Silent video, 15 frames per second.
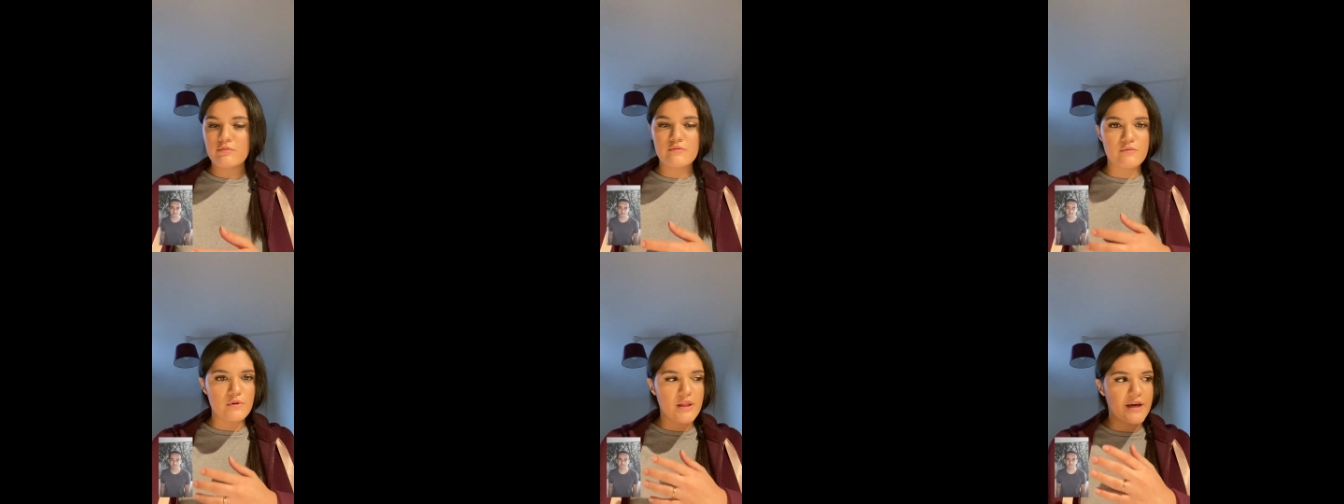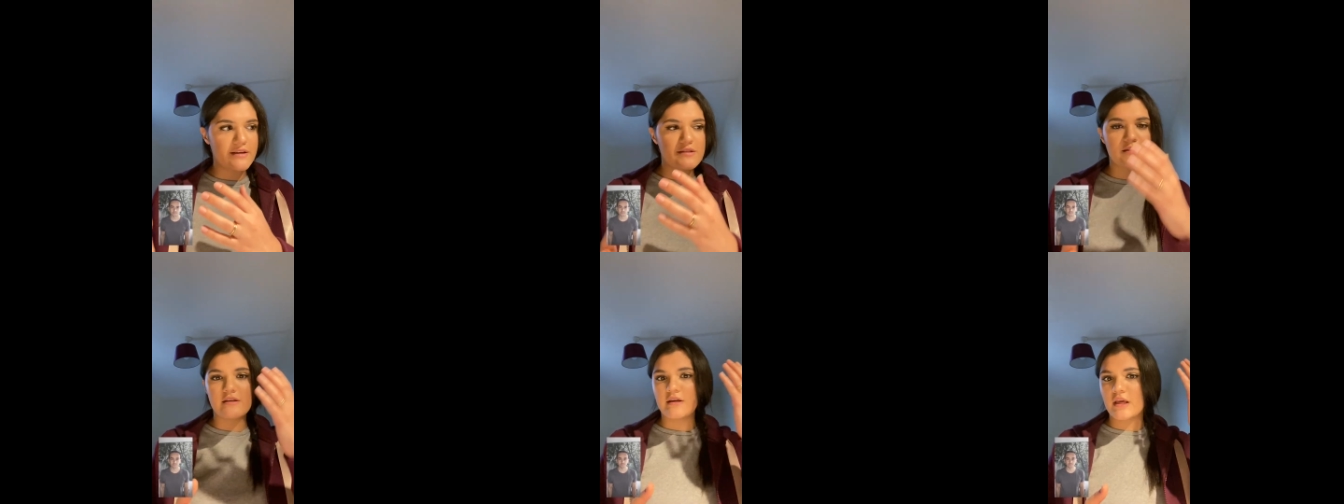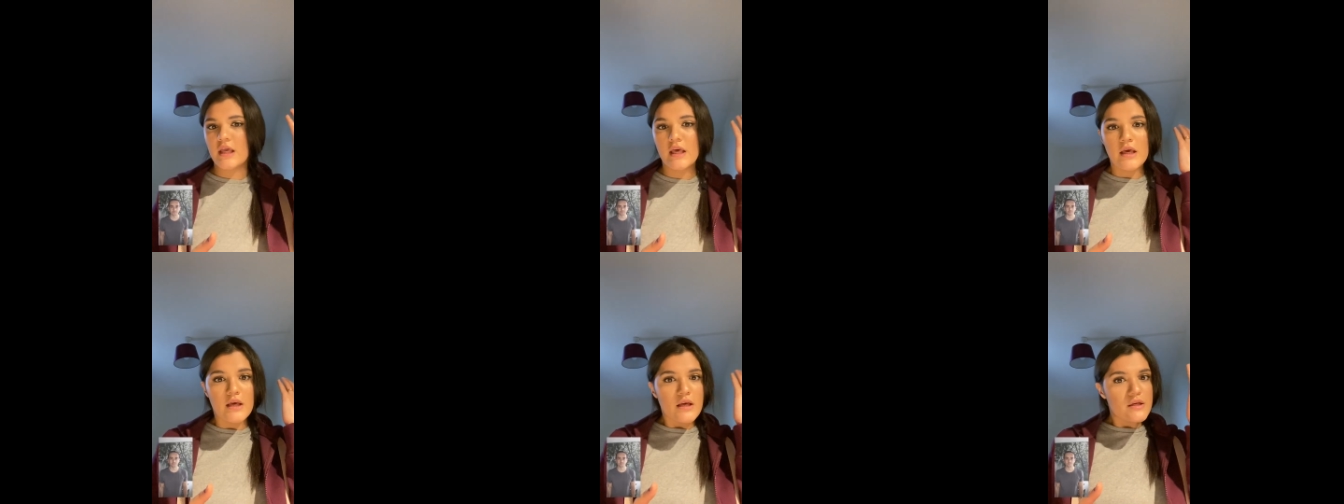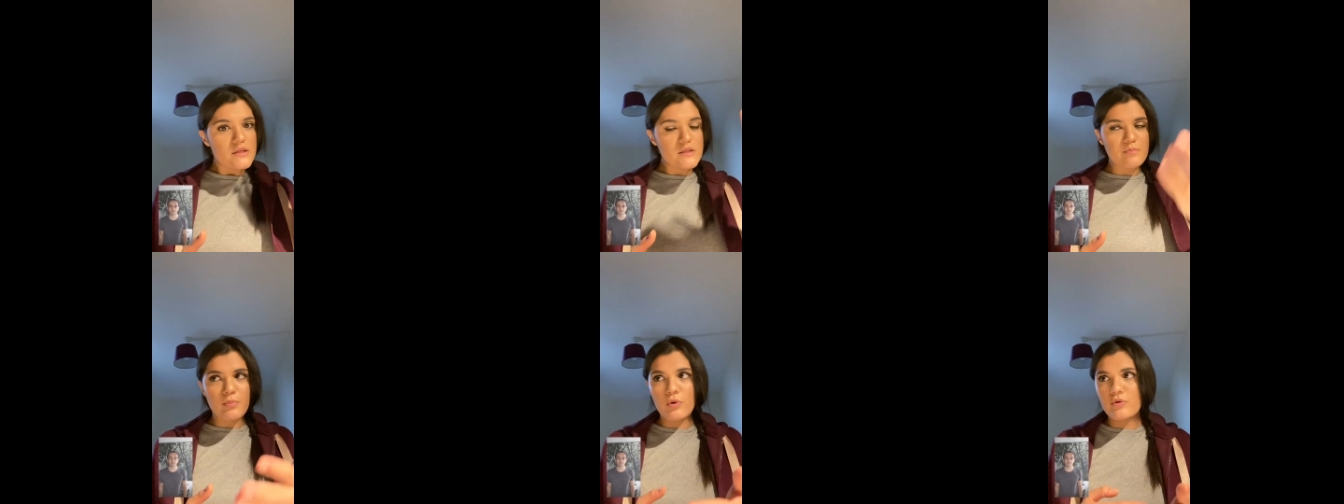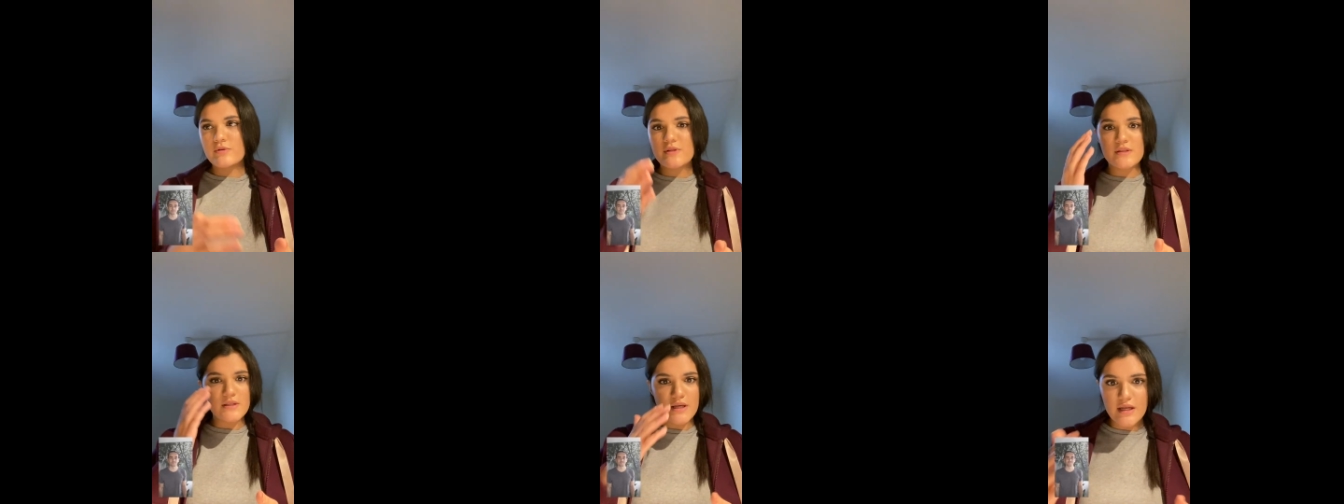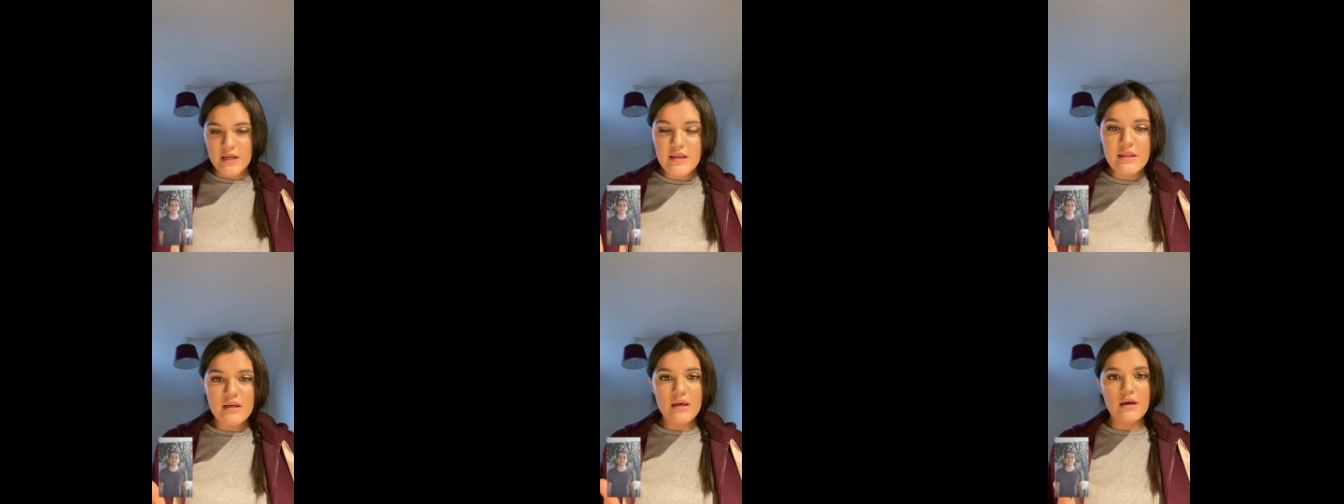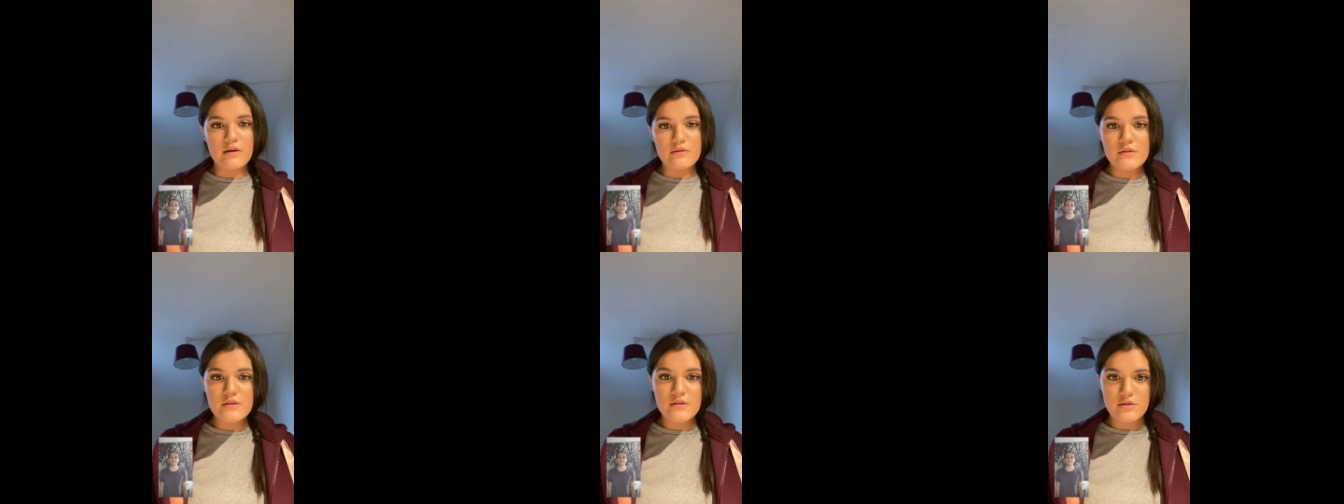relaxing, sports, anything else.